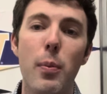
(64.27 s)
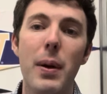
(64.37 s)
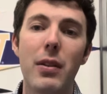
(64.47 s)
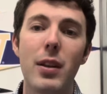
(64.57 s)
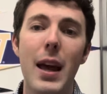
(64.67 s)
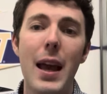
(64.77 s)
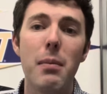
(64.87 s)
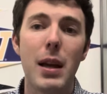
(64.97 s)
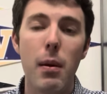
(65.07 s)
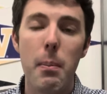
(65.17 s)
picks today and
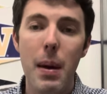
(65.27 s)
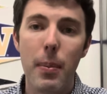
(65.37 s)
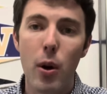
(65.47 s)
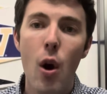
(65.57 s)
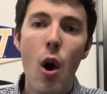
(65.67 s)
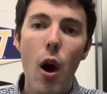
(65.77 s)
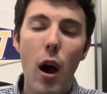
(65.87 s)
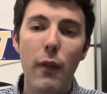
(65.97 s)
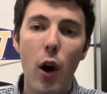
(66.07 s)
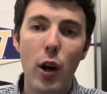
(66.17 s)
become a member
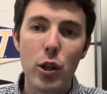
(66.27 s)
of our